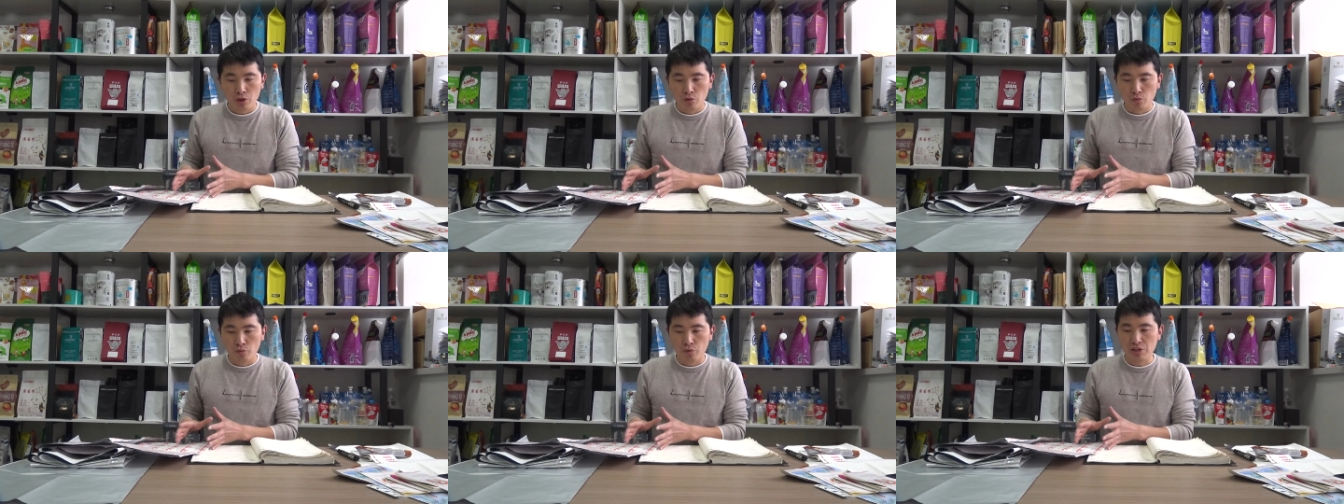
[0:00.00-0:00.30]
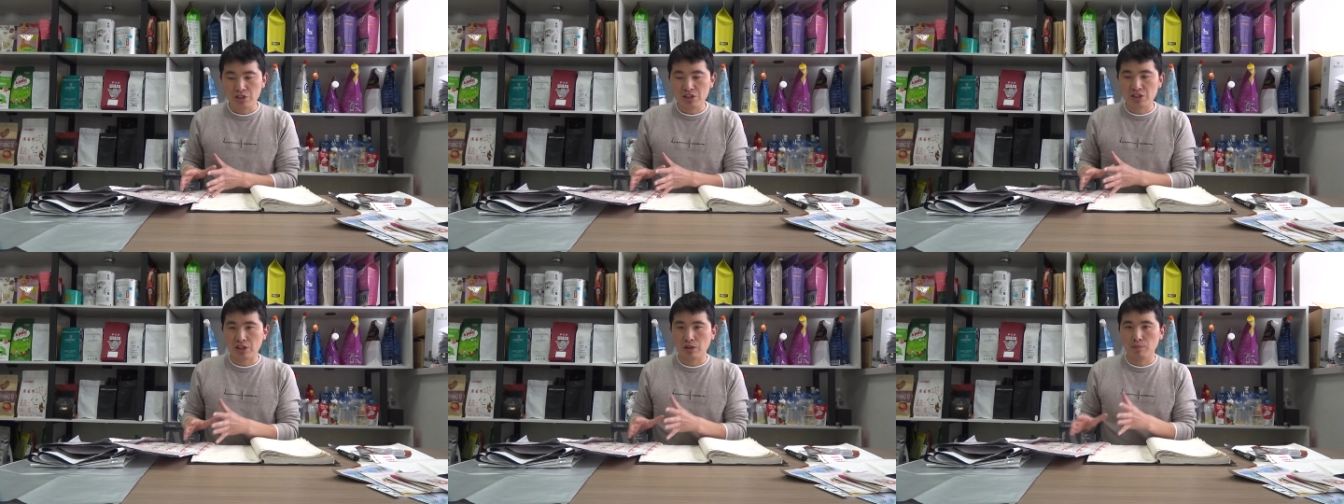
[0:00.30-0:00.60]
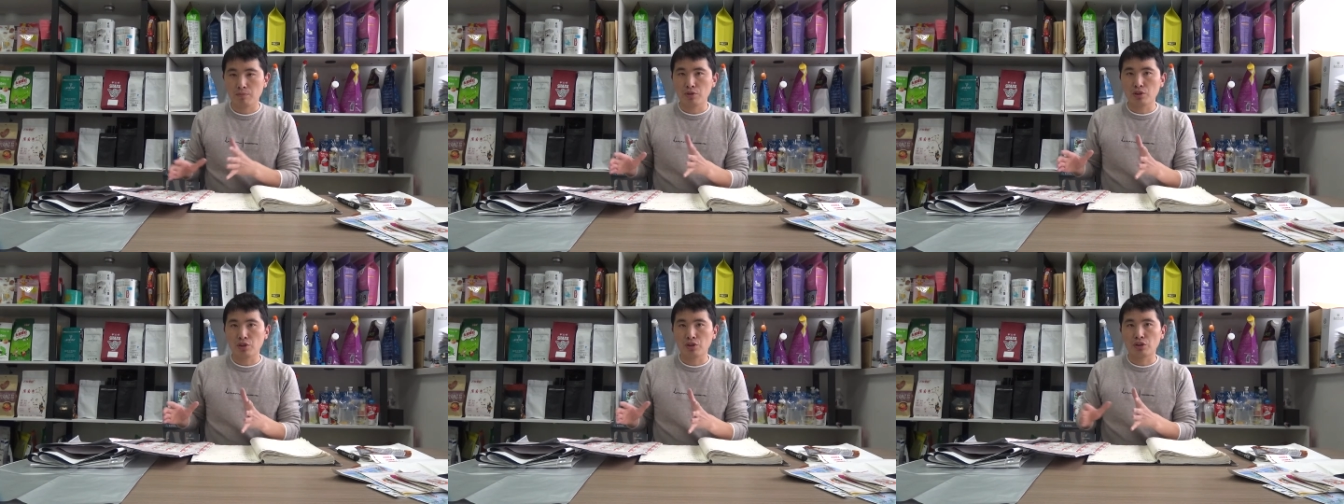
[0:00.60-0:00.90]
which
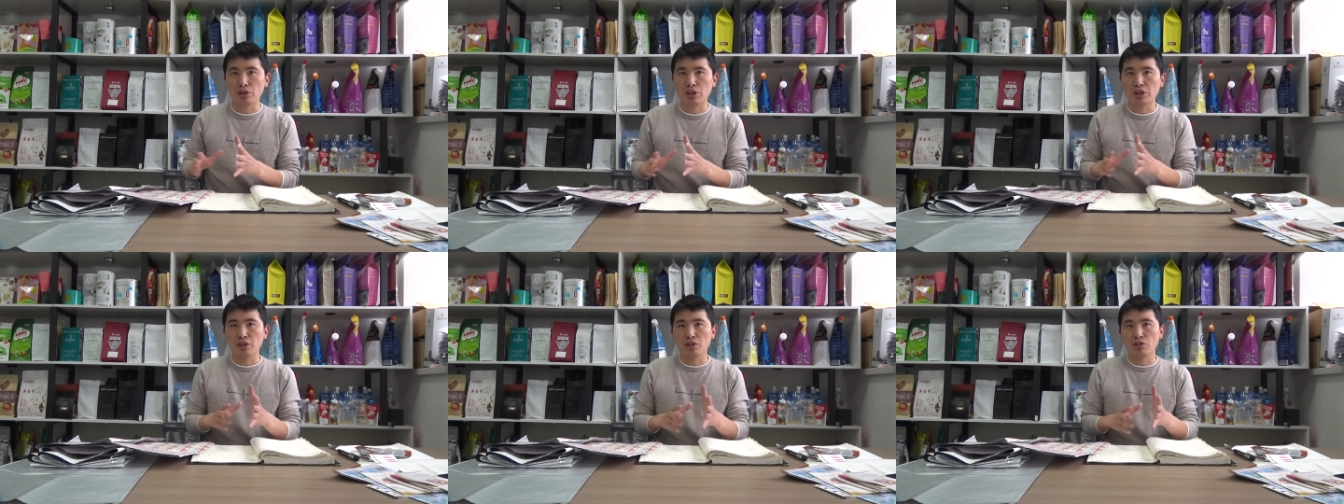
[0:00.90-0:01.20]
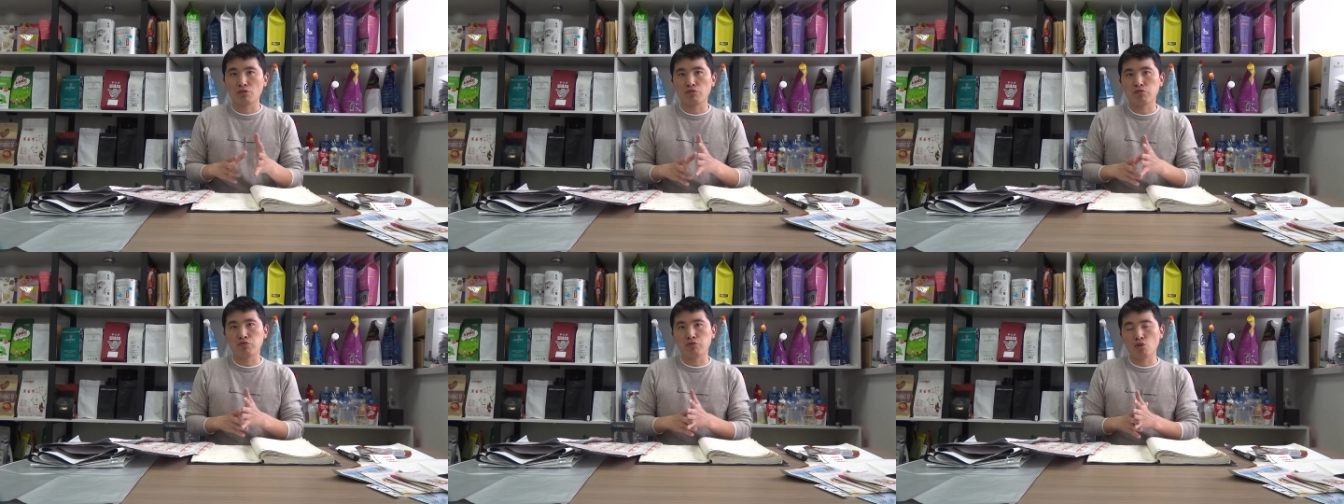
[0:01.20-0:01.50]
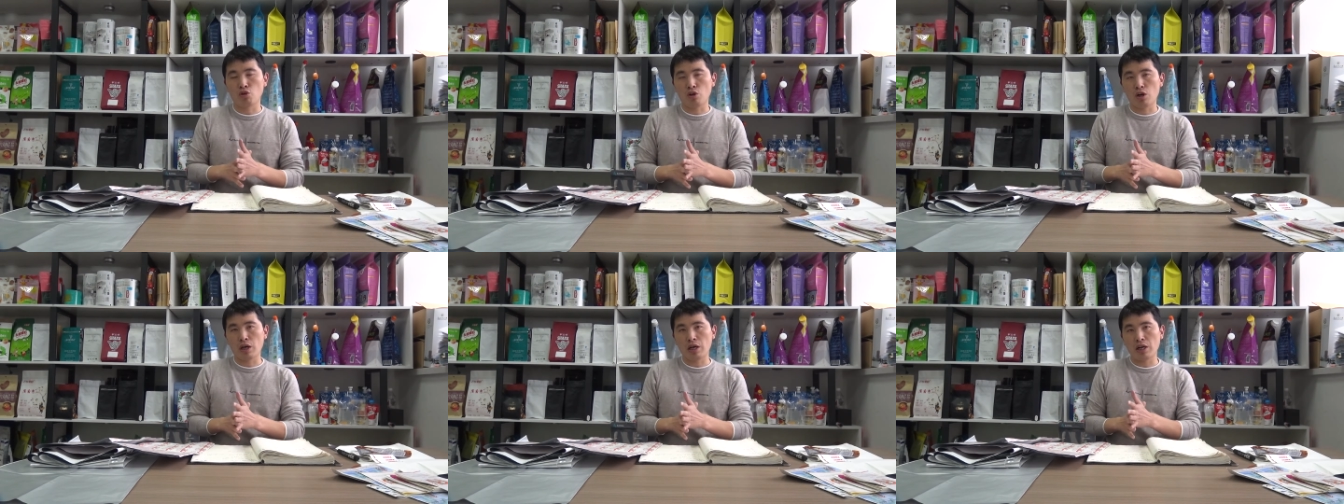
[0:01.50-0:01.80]
can be intended
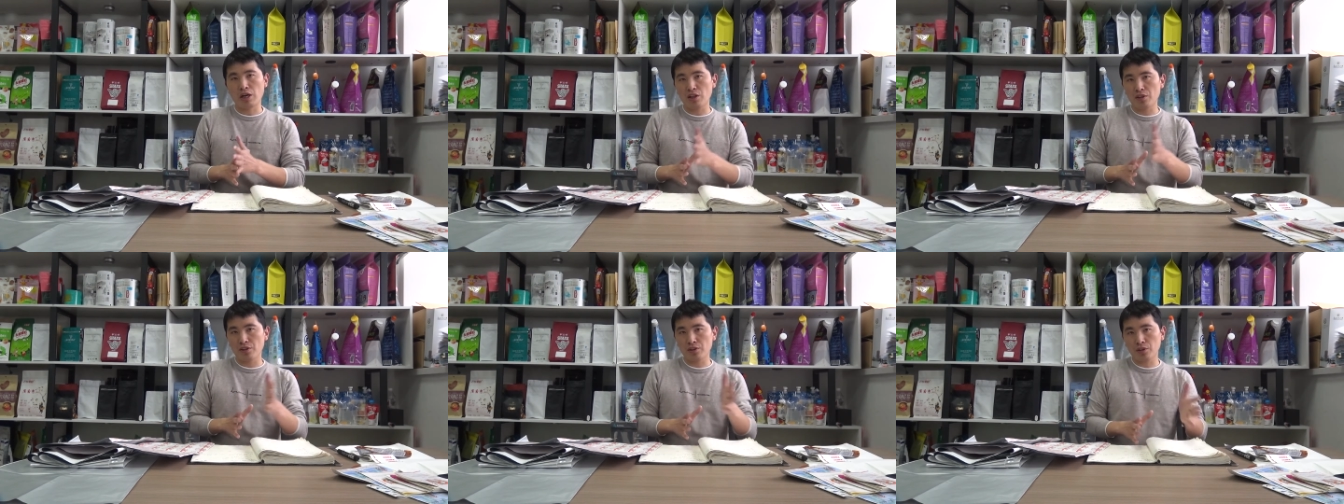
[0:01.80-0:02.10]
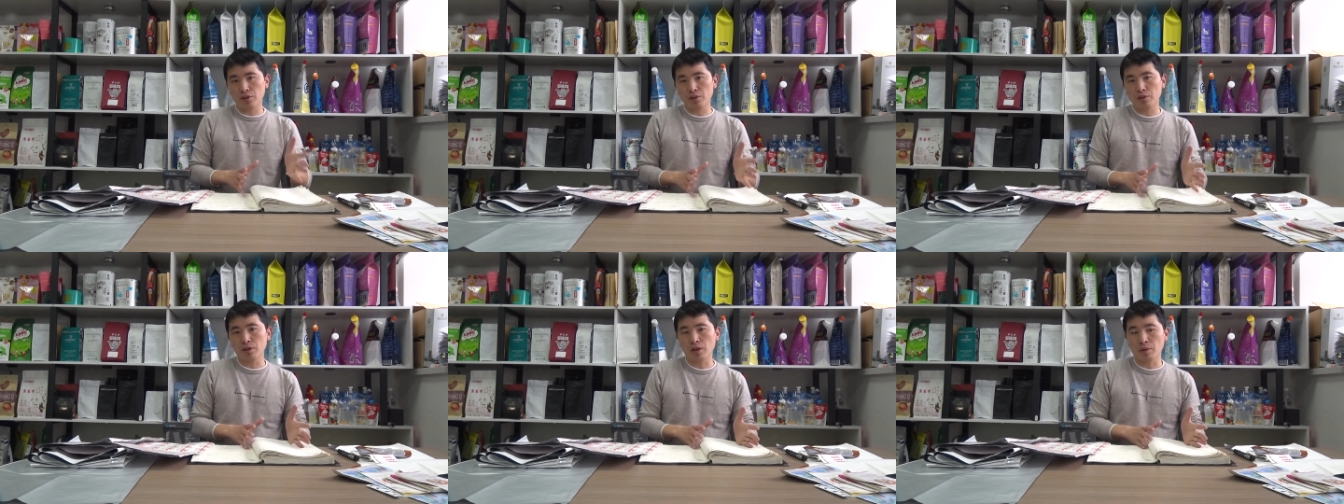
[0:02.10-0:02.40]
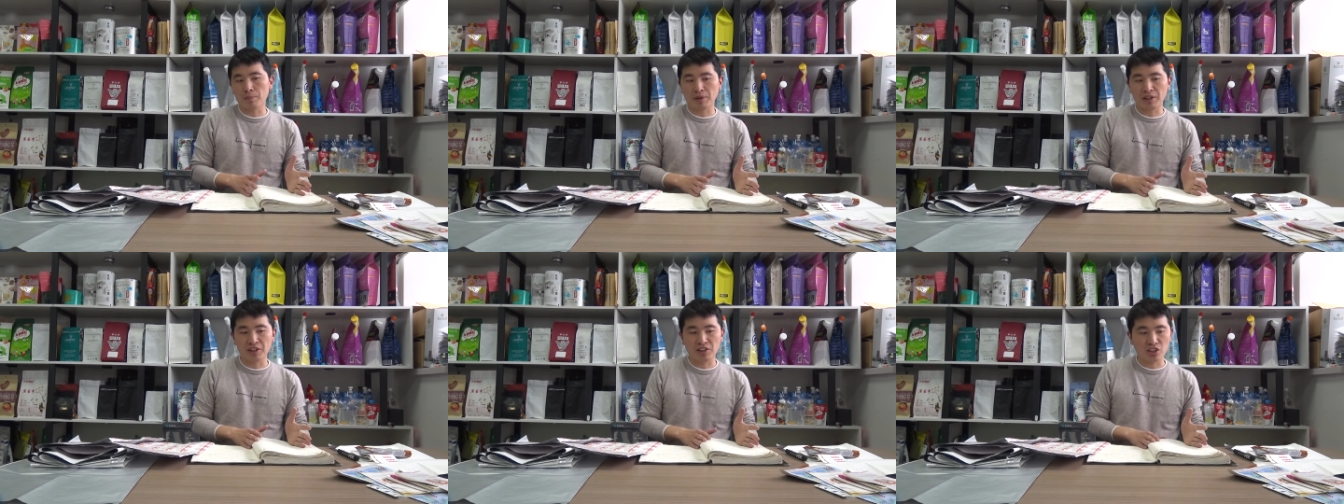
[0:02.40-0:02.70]
for other
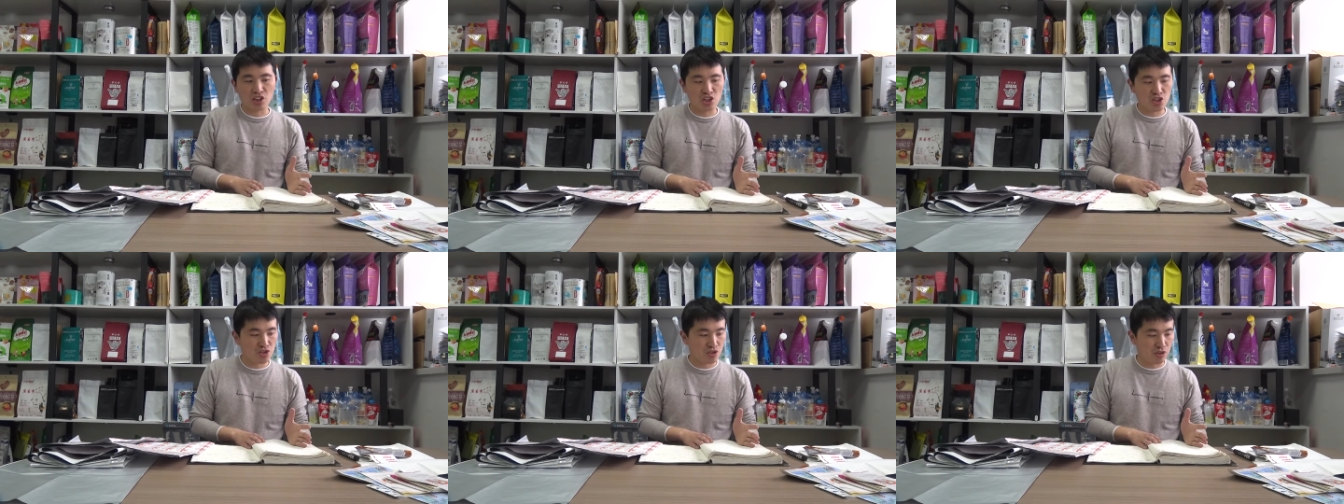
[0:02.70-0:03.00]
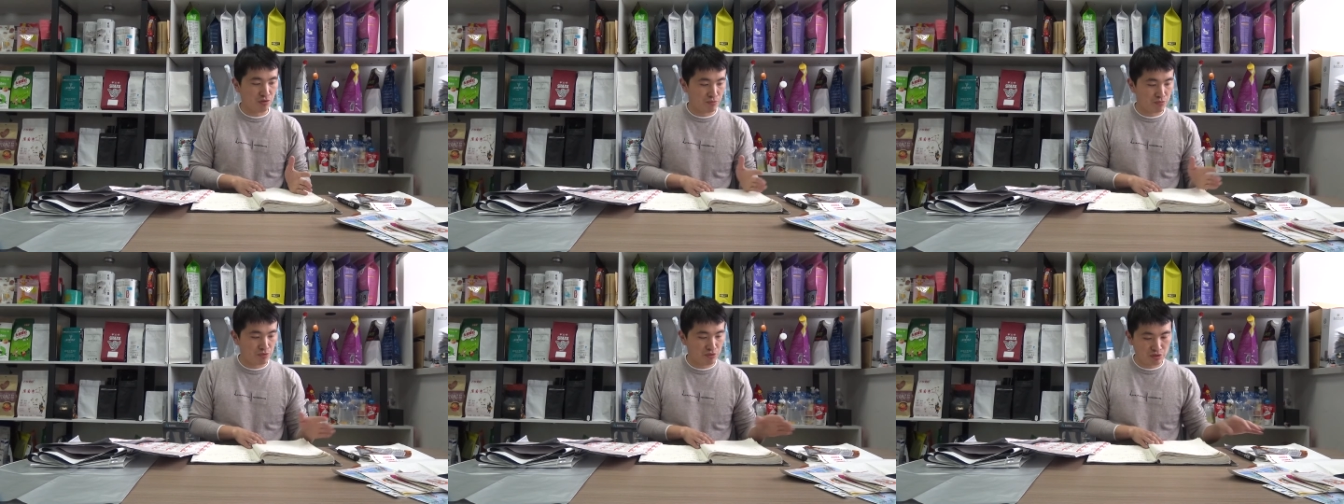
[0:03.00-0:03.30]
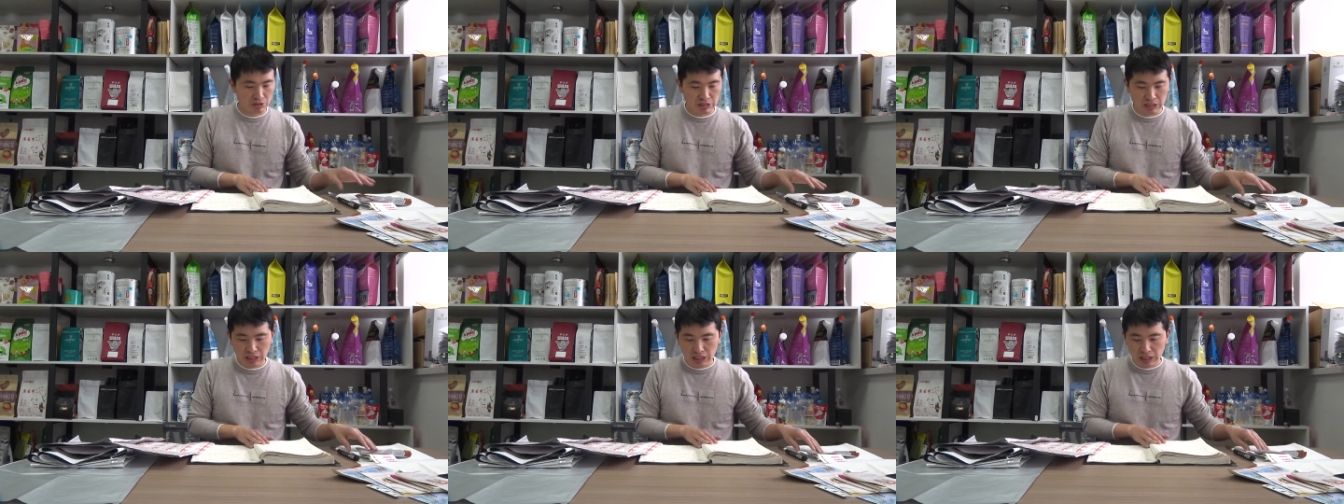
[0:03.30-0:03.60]

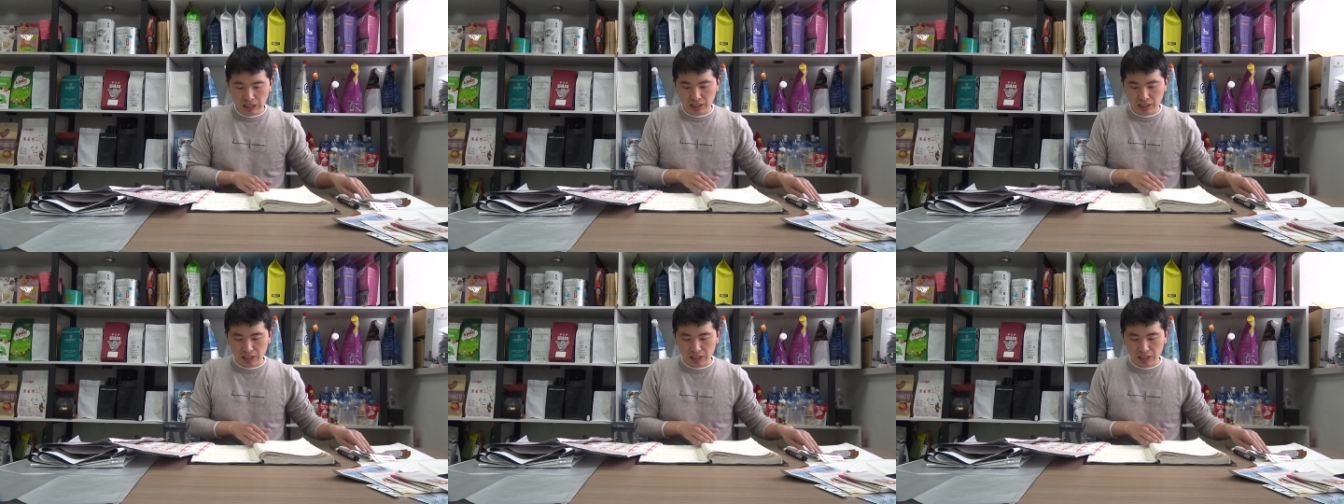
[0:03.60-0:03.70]
applications.